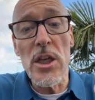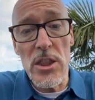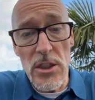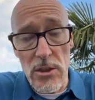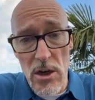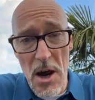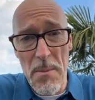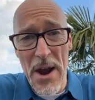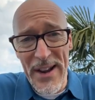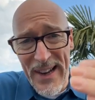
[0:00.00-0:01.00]
doesn't
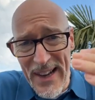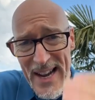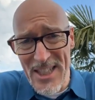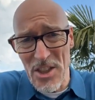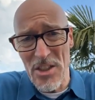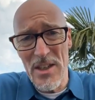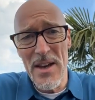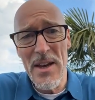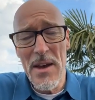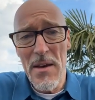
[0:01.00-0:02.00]
come unless
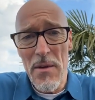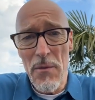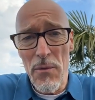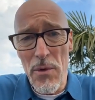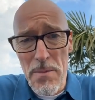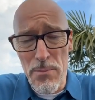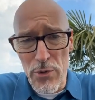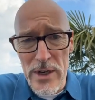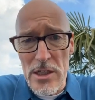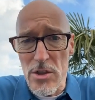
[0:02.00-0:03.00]
we
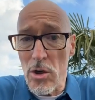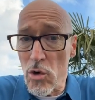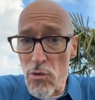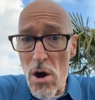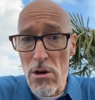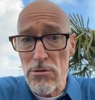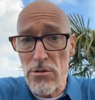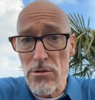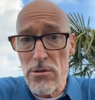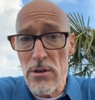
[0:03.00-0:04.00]
preach the
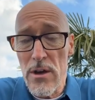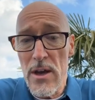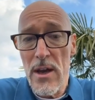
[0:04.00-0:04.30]
cross.